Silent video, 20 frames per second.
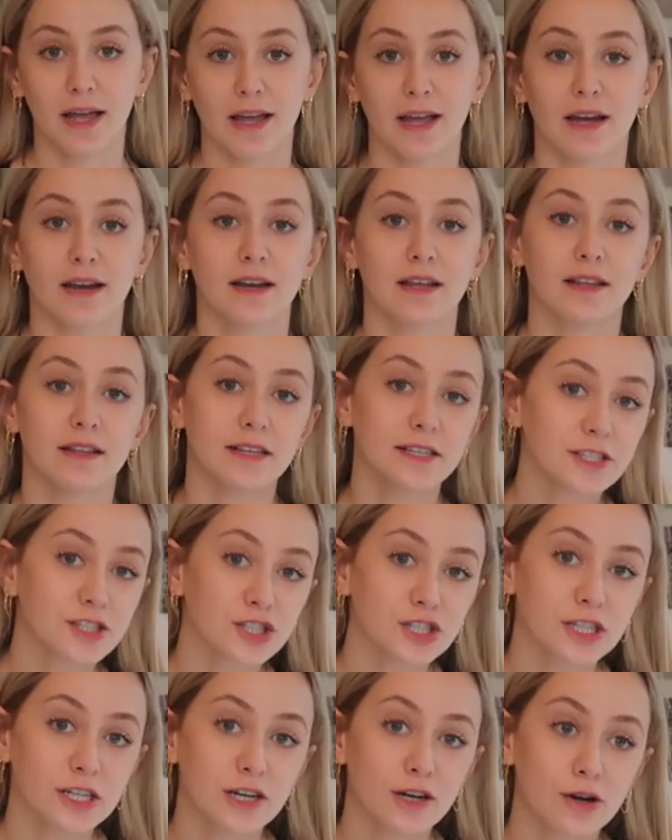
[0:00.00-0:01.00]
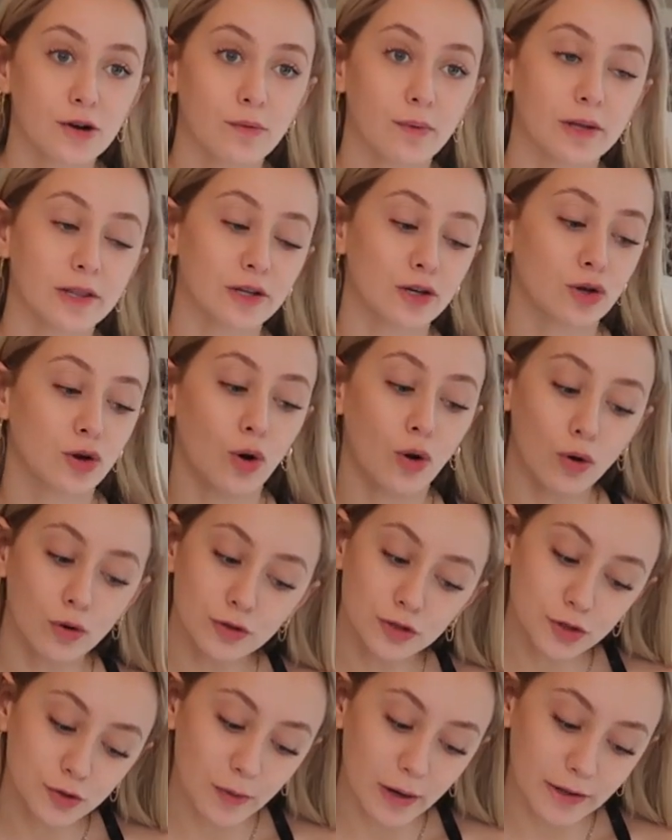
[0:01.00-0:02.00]
And this year when the
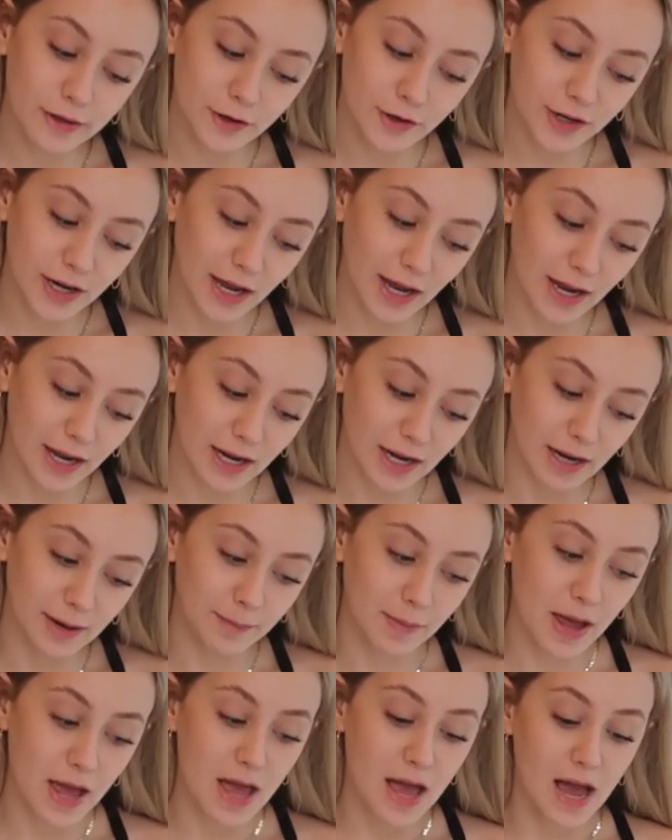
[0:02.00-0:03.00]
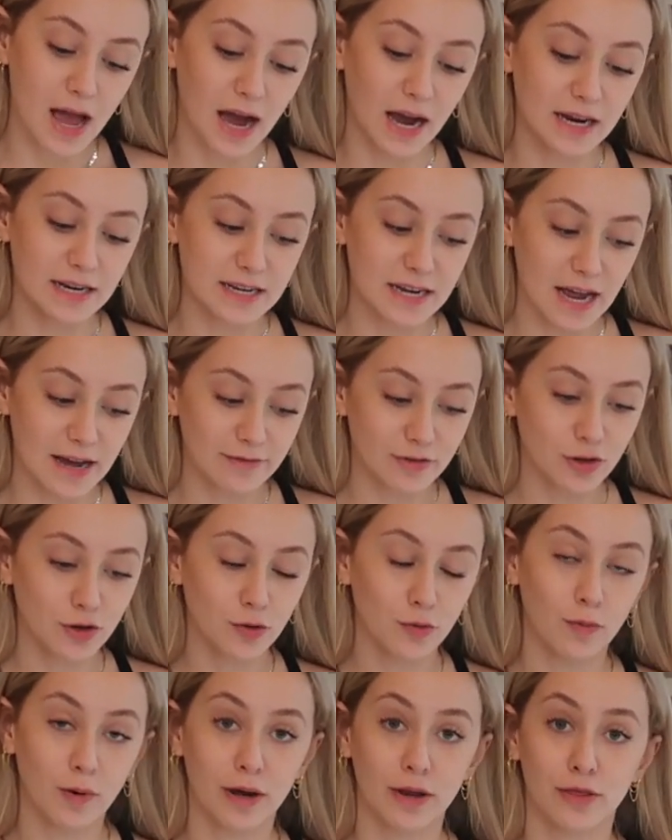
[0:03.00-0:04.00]
colder weather came, I never
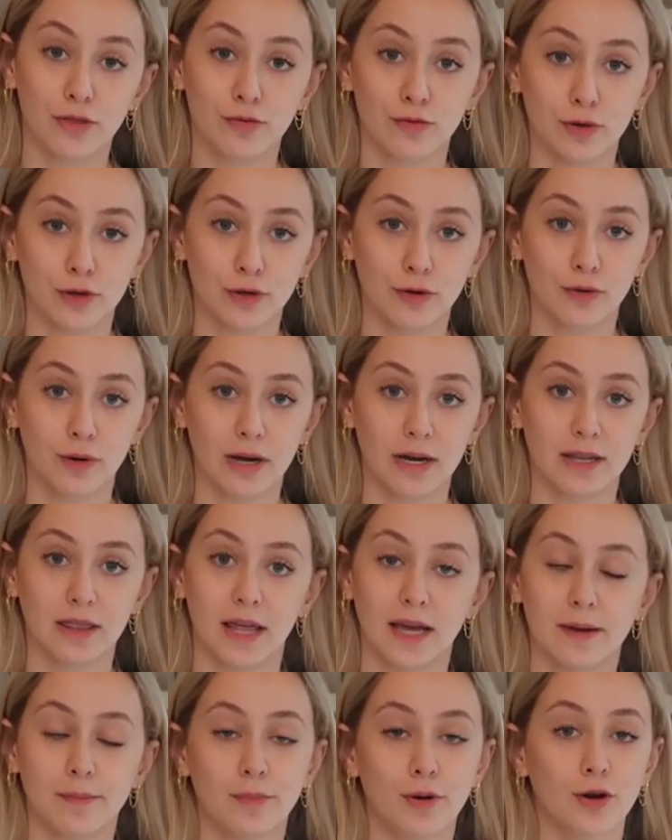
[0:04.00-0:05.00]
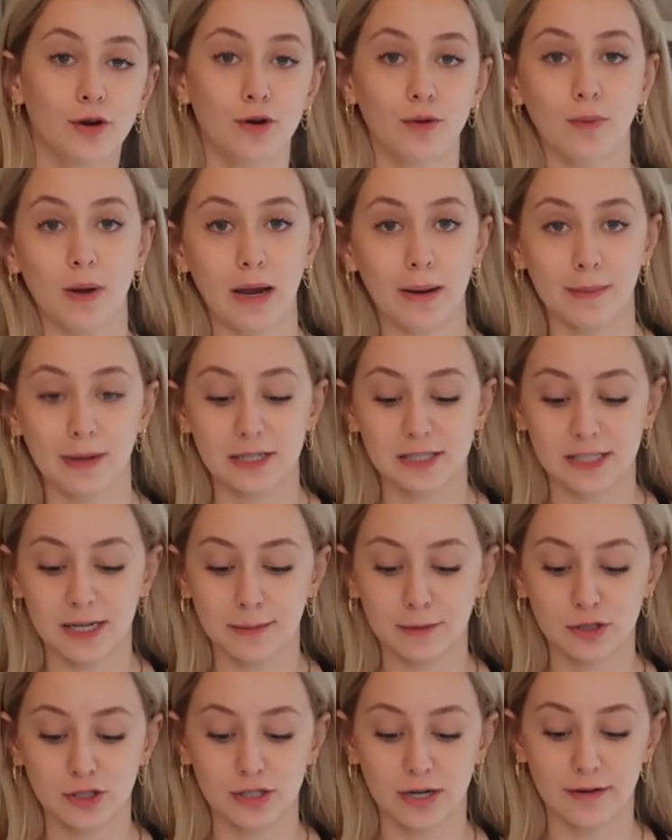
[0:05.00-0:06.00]
went through and like put away my
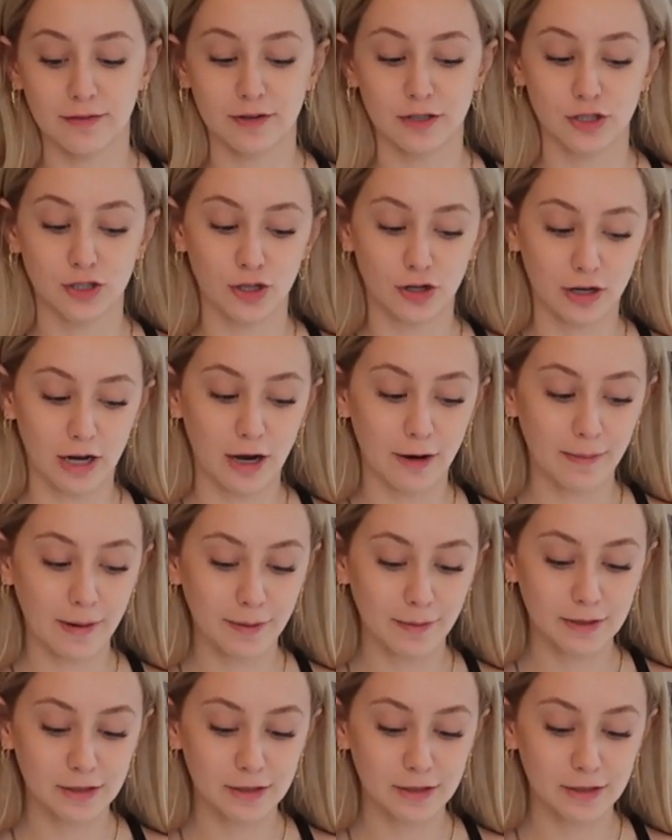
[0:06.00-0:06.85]
summer stuff and took out my